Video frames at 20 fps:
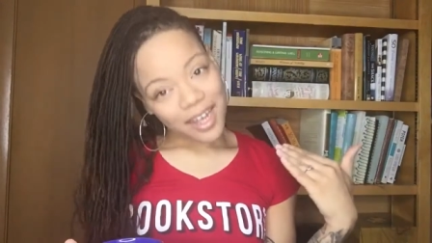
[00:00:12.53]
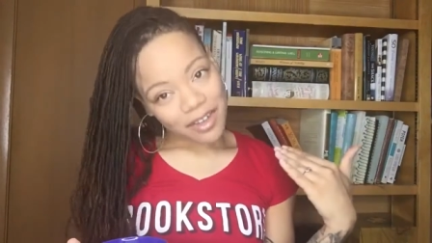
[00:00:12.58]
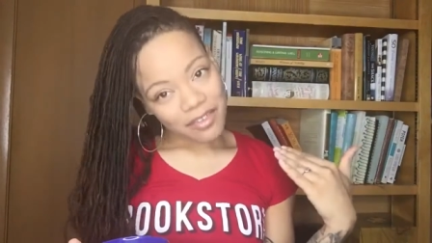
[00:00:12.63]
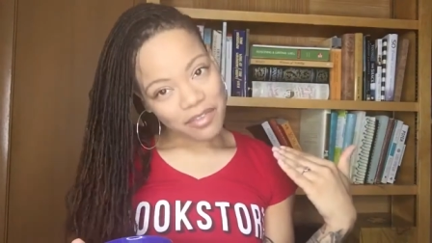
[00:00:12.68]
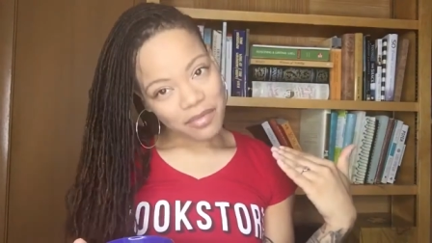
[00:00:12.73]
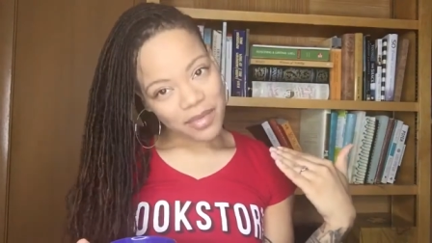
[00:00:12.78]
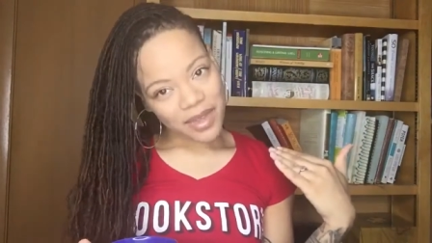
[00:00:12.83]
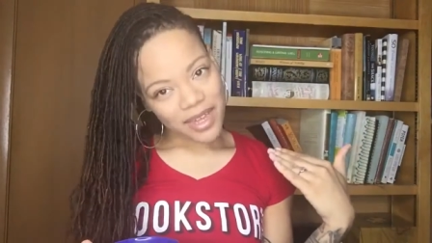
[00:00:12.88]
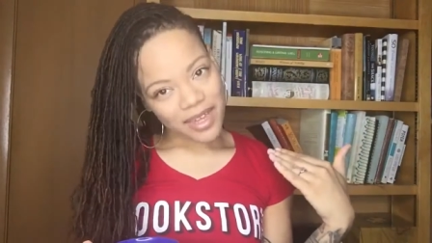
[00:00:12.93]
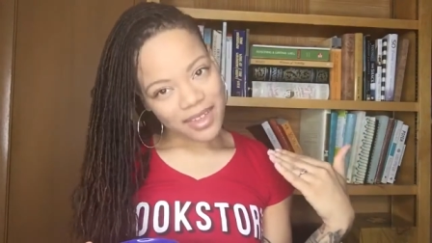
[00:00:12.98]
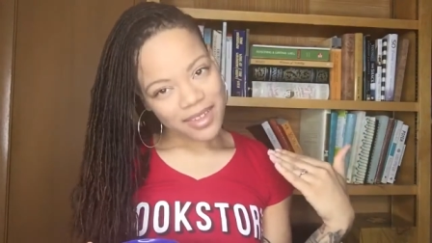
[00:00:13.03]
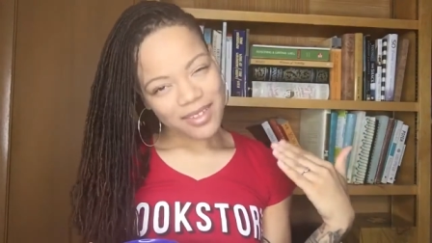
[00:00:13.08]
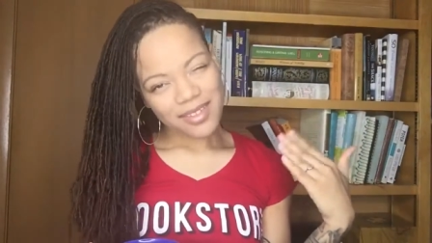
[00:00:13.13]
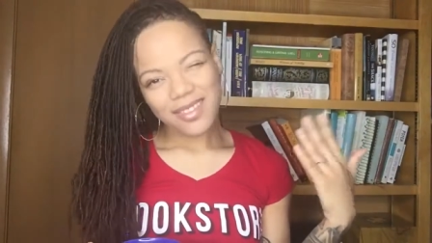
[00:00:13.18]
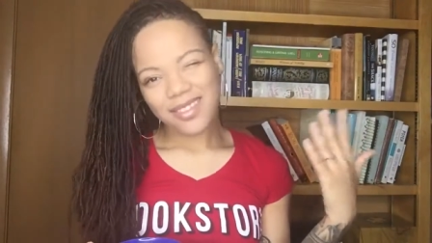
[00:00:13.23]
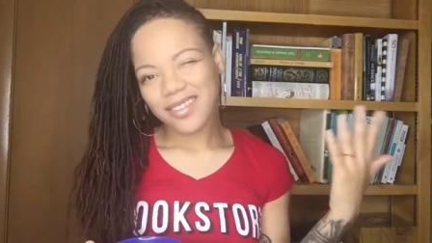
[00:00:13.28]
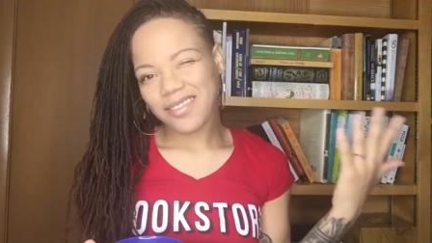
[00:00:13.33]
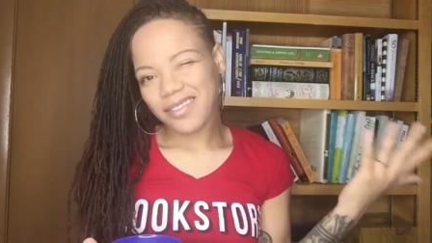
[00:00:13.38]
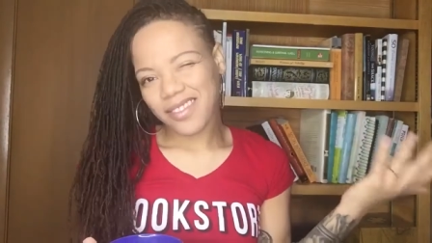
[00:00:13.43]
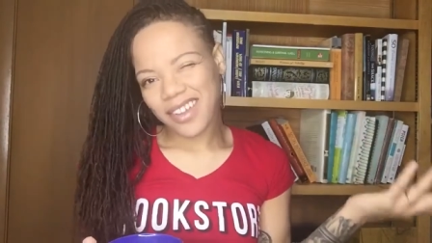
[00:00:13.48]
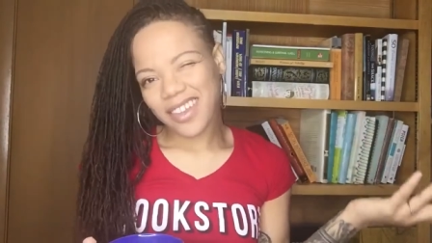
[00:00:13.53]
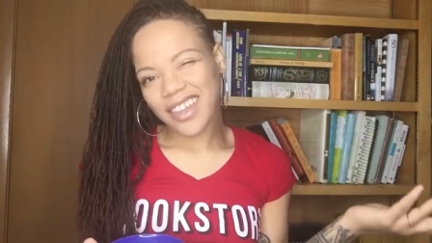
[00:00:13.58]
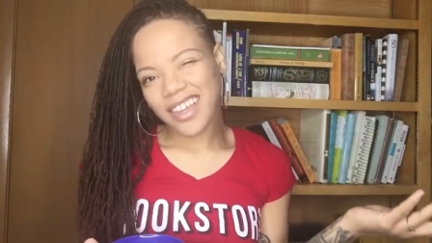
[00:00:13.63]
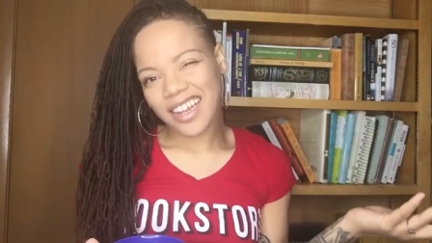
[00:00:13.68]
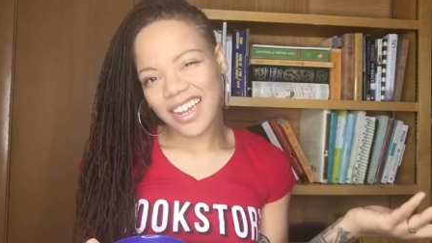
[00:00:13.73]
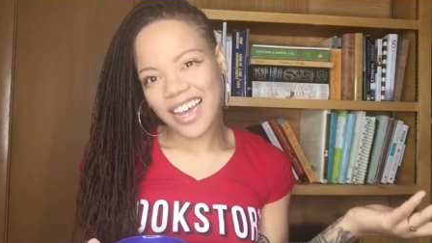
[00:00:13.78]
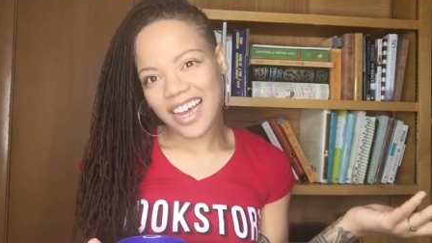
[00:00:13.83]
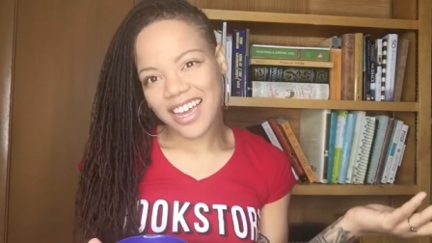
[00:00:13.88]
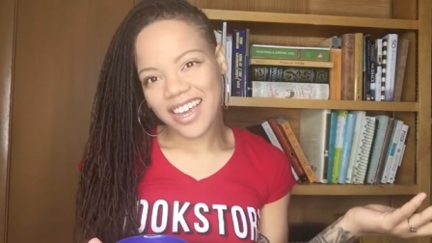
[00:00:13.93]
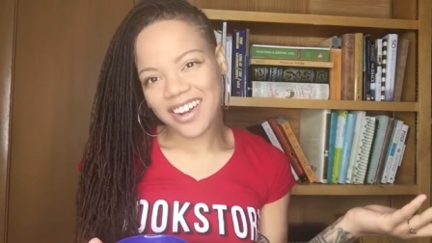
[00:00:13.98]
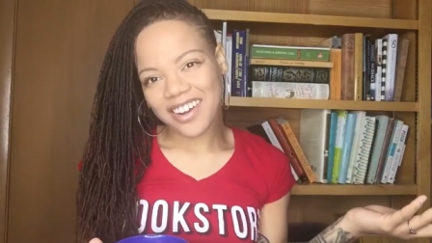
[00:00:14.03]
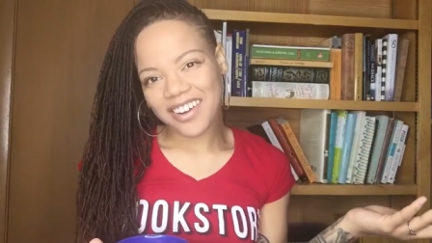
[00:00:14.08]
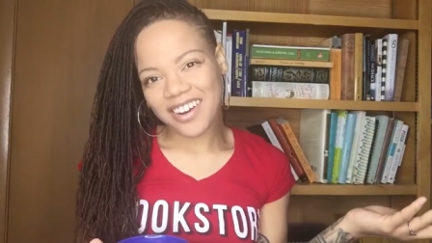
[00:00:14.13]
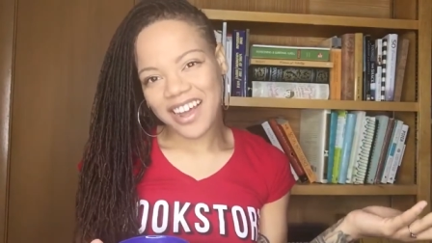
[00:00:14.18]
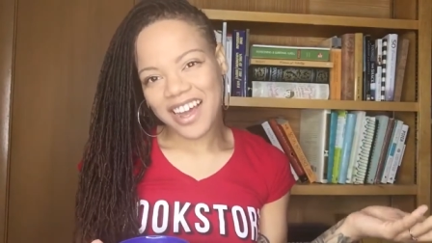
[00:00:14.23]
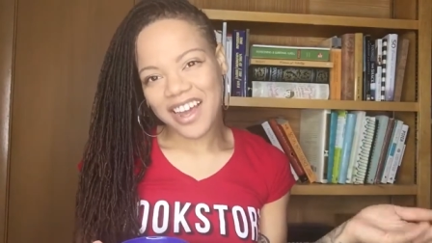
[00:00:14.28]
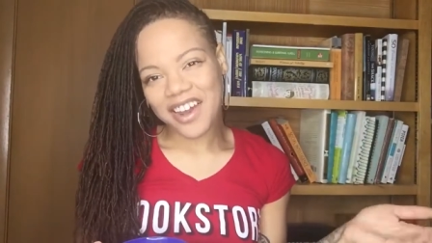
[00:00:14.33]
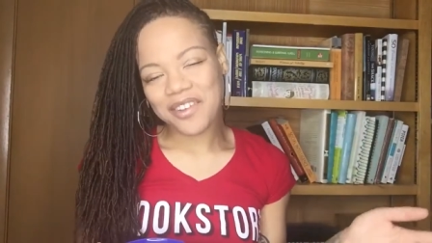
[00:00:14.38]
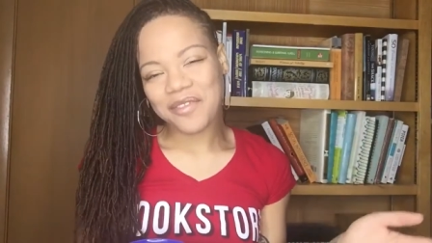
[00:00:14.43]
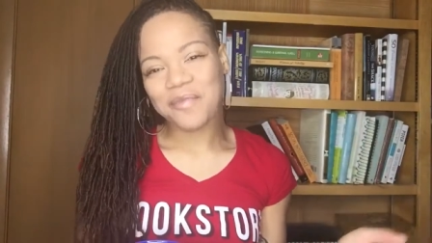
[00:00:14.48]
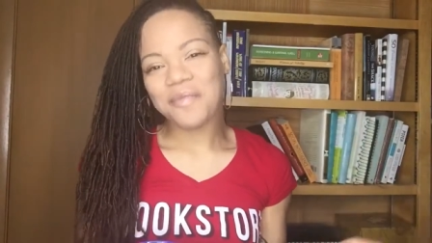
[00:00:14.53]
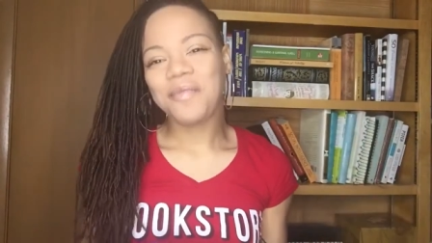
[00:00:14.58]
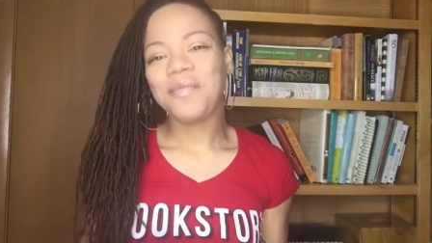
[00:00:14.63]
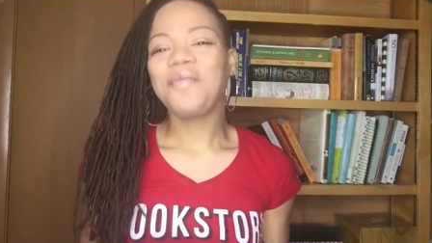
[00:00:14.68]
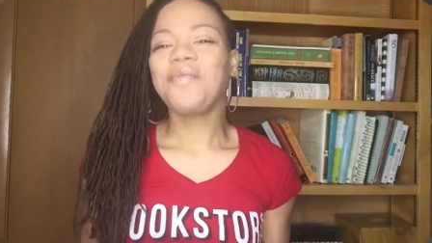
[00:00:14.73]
of me, whether you like it or not.